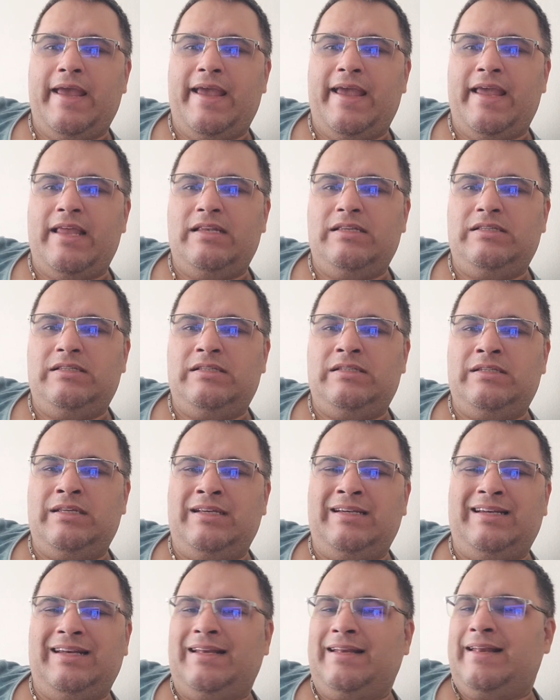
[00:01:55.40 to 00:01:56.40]
it
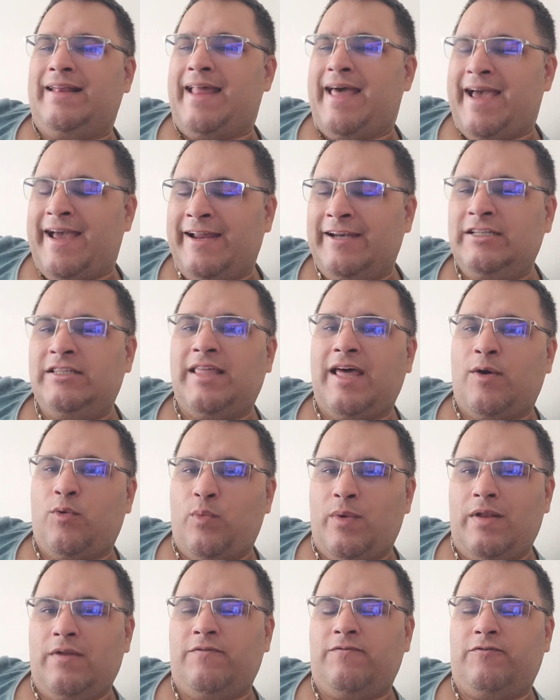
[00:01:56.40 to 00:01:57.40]
didn't land that
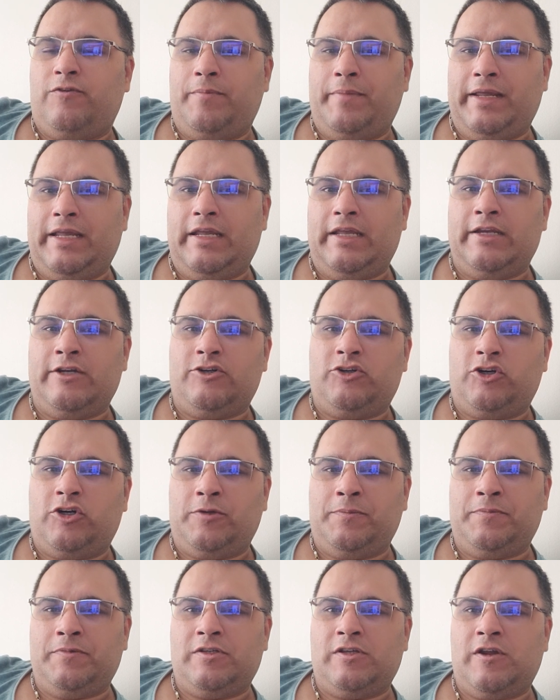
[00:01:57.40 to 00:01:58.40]
well for me in
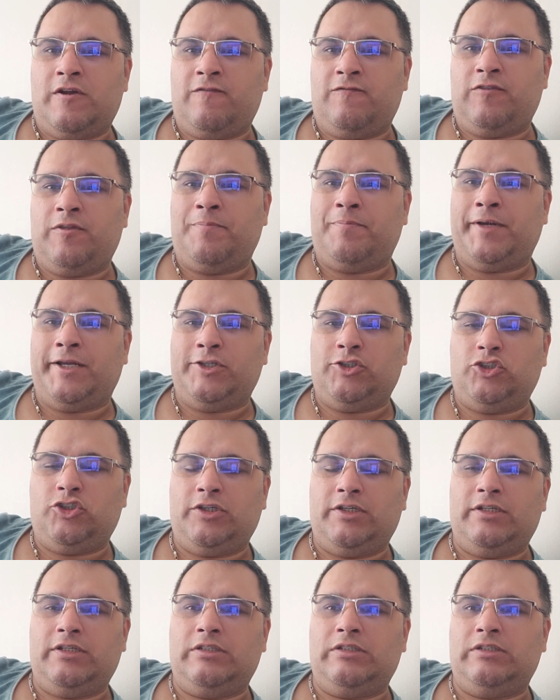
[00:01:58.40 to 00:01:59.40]
terms of the
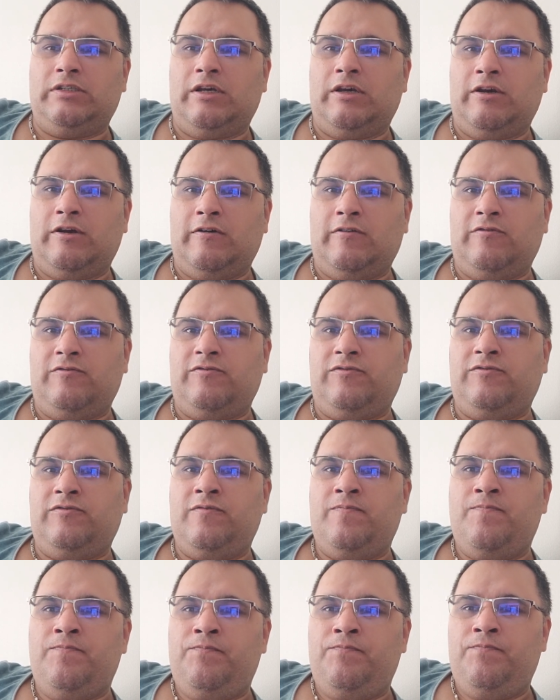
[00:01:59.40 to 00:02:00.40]
punches of
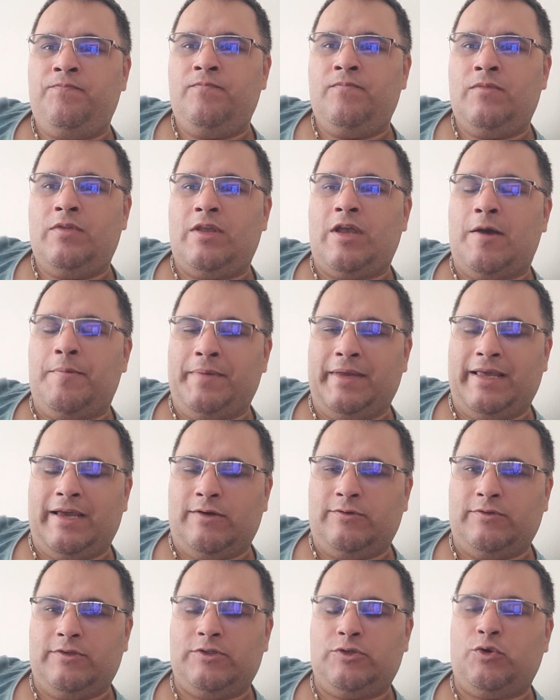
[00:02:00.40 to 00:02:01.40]
coming
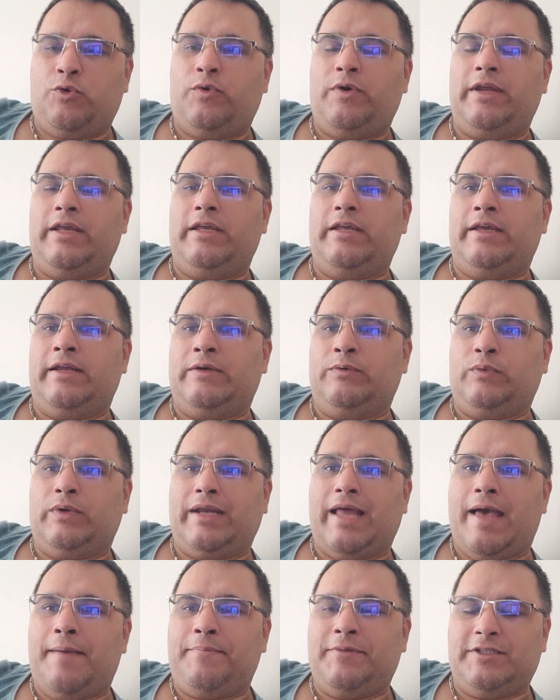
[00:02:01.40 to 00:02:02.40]
out story and what
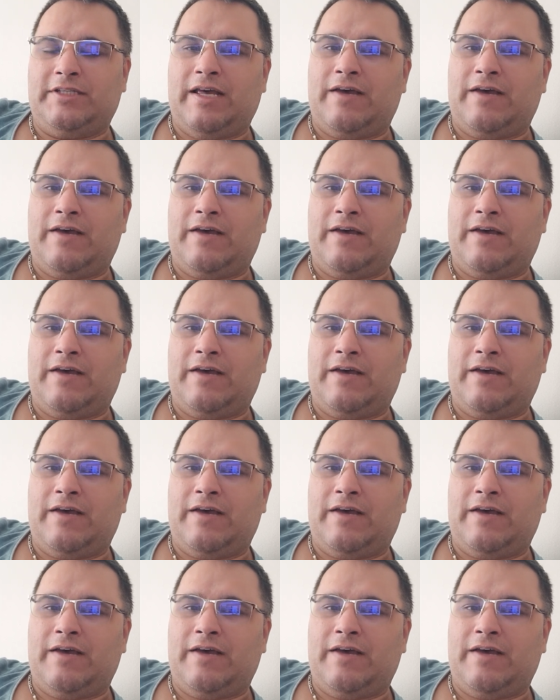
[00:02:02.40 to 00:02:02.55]
happens